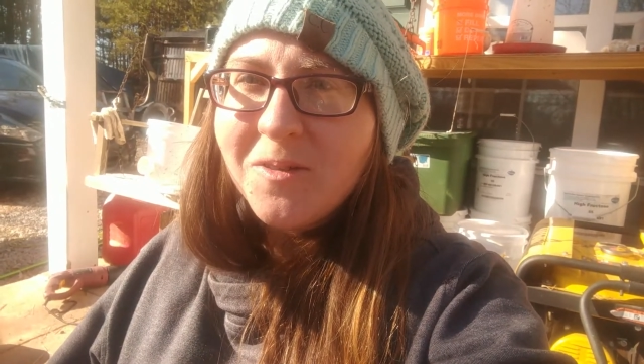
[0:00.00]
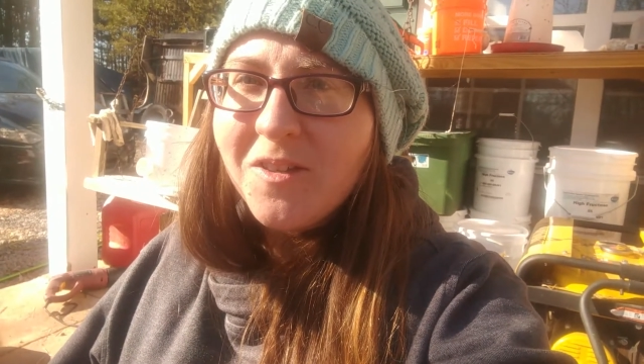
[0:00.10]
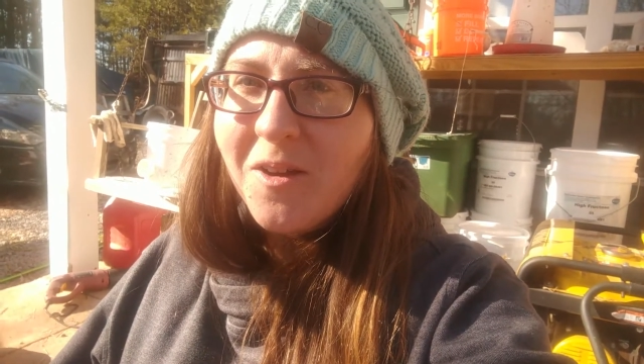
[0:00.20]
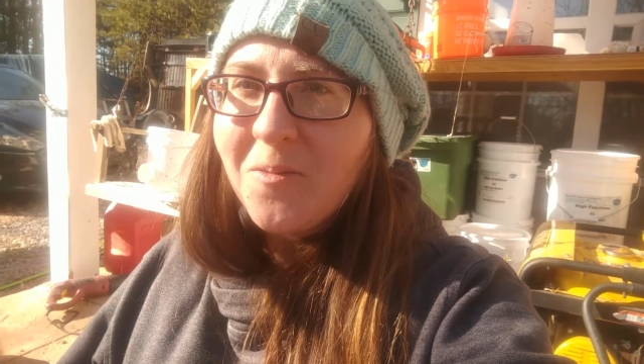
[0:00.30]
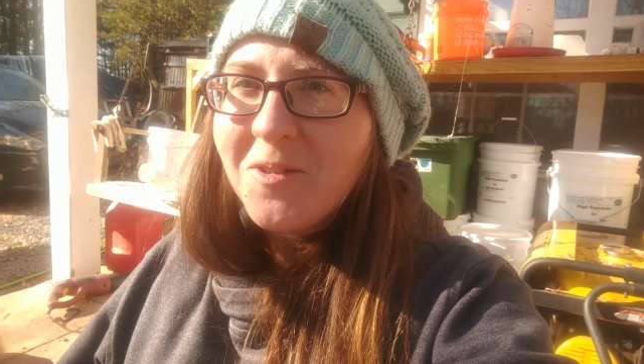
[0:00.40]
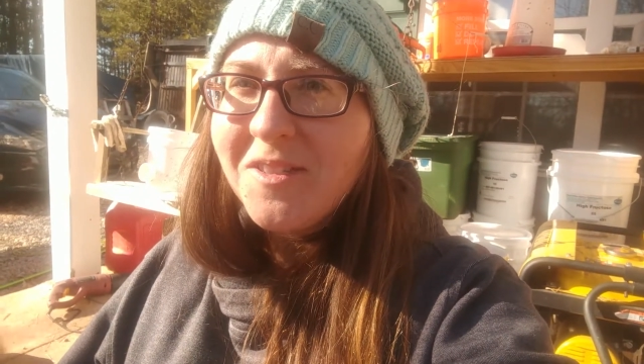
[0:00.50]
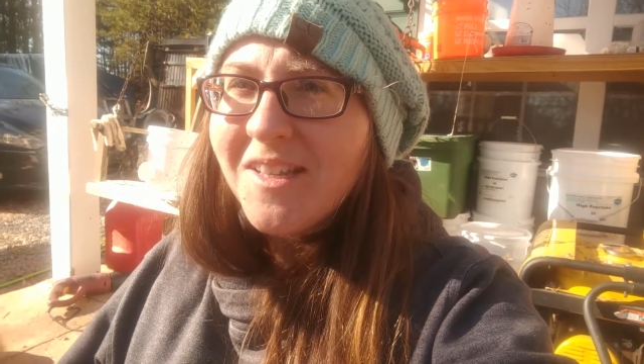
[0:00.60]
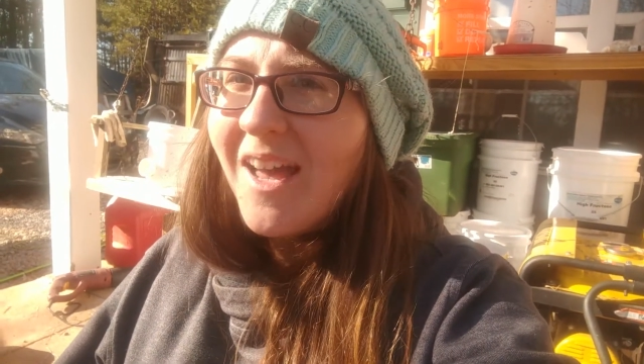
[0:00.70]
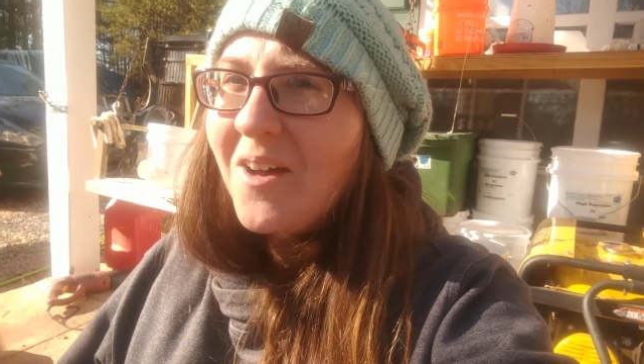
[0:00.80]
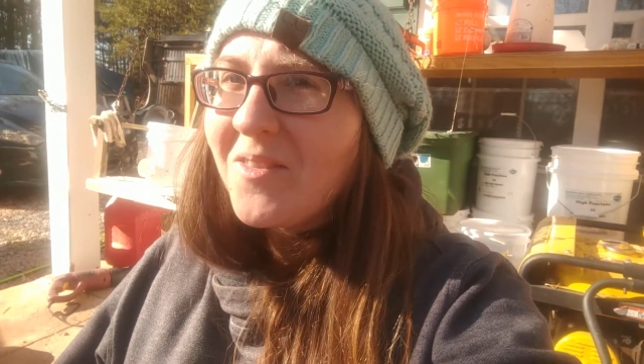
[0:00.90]
So we'll see
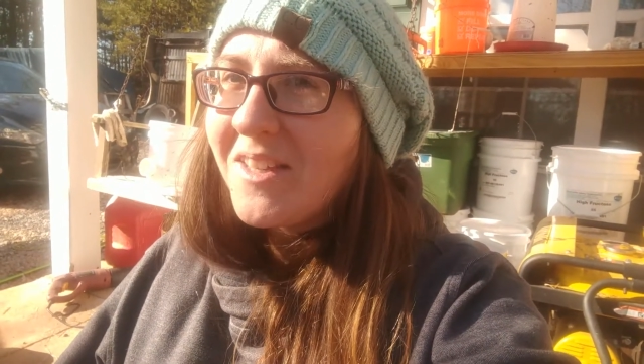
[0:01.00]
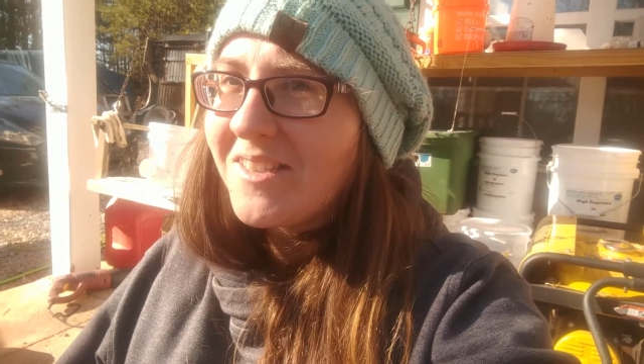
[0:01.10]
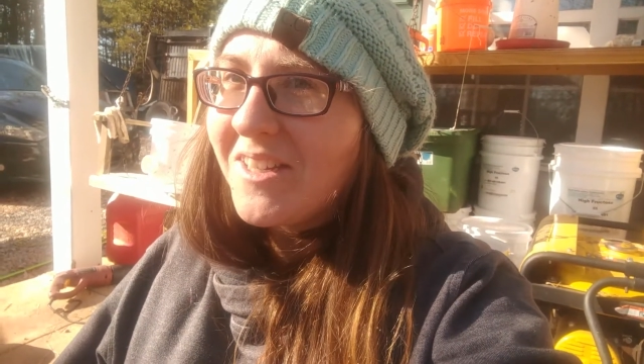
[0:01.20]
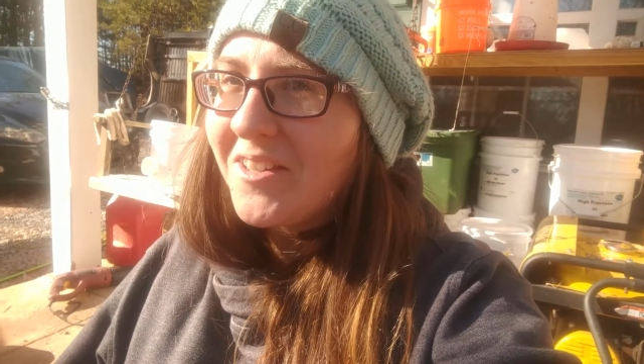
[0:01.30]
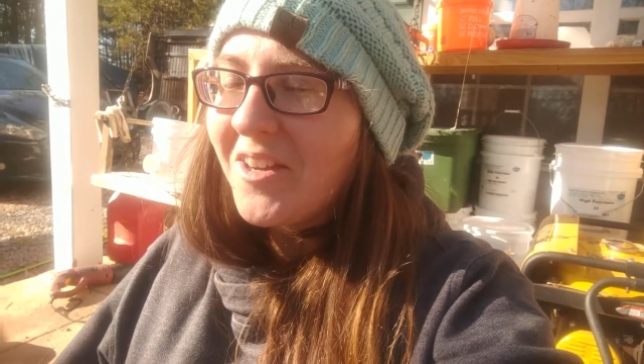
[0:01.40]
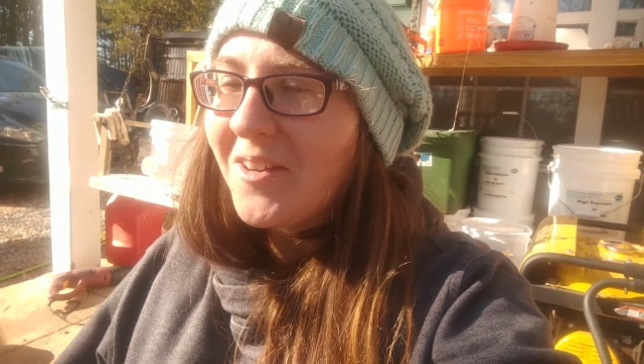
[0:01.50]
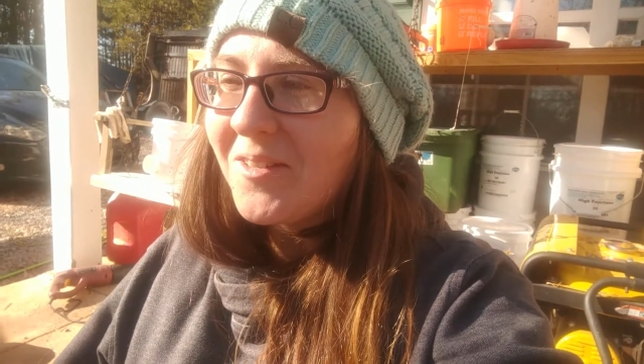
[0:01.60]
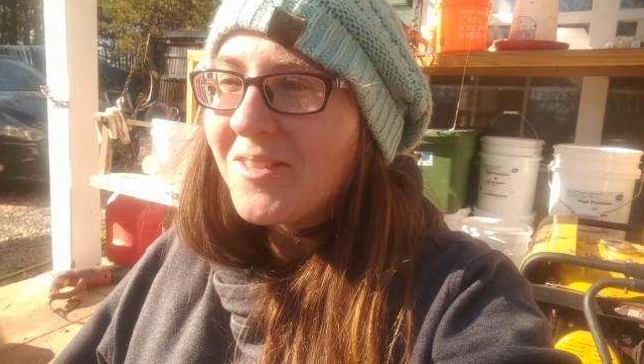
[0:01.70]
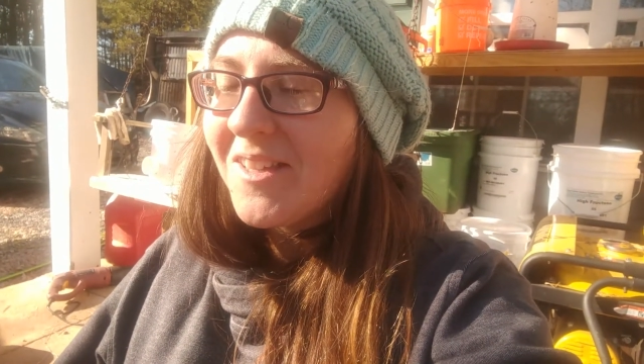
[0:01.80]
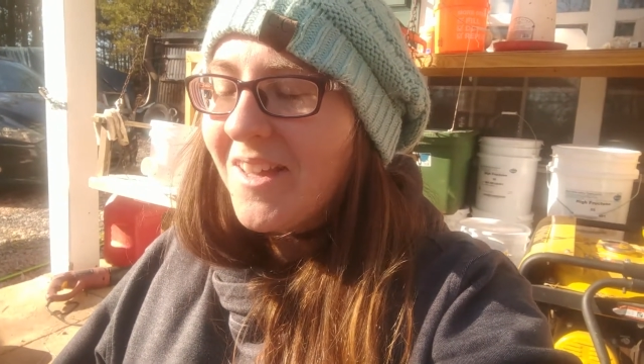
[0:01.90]
how this year goes.